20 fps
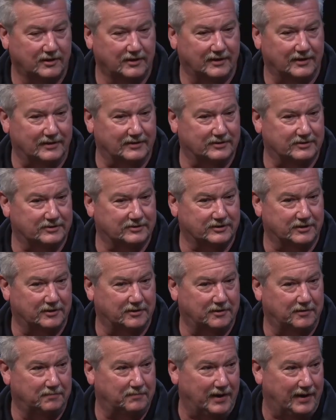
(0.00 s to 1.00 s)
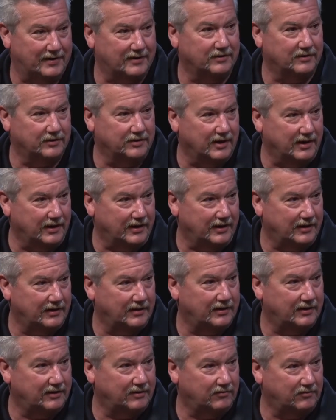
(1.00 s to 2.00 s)
is uh, back in the day,
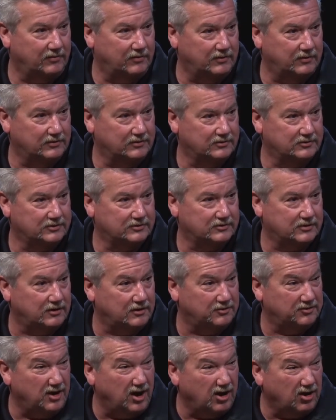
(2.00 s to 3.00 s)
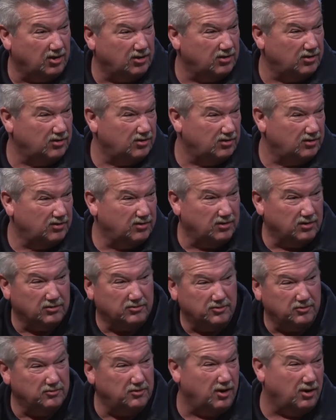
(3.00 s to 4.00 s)
it was a dollar or
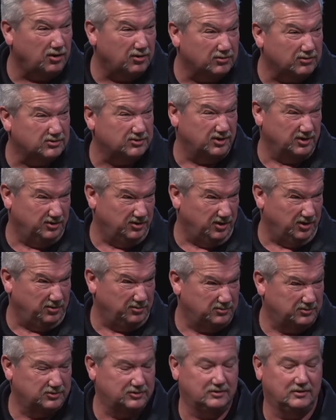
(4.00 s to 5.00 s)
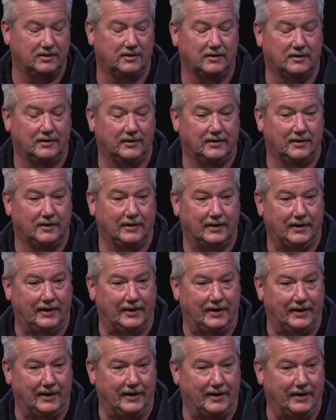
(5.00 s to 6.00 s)
two dollars a dose
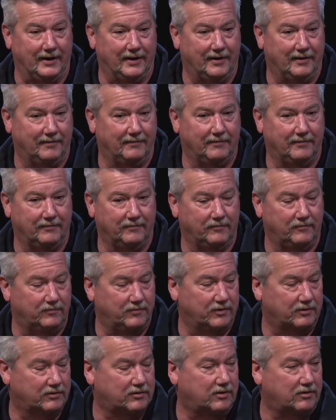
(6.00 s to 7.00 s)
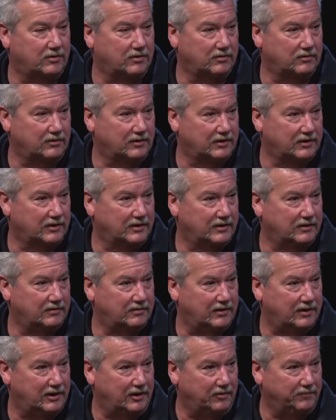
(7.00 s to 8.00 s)
and we are currently
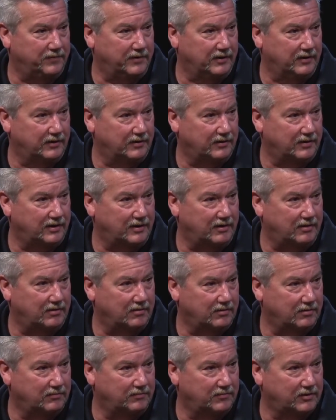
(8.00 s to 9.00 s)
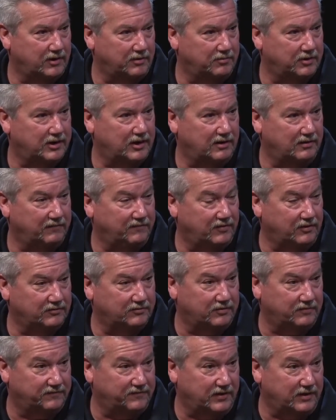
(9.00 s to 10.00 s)
helping our Montgomery County
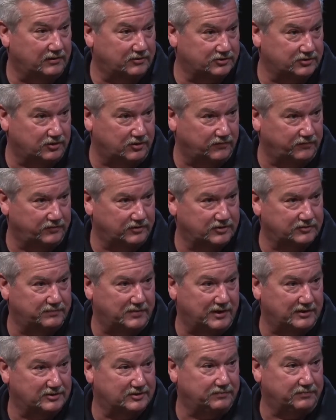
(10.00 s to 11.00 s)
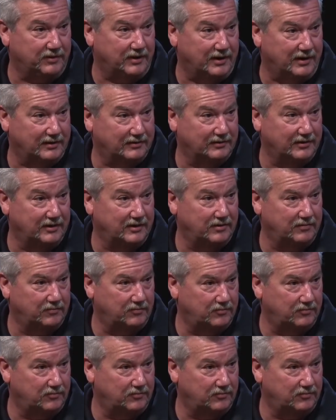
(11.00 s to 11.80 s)
Volunteer Fire Service by supplying them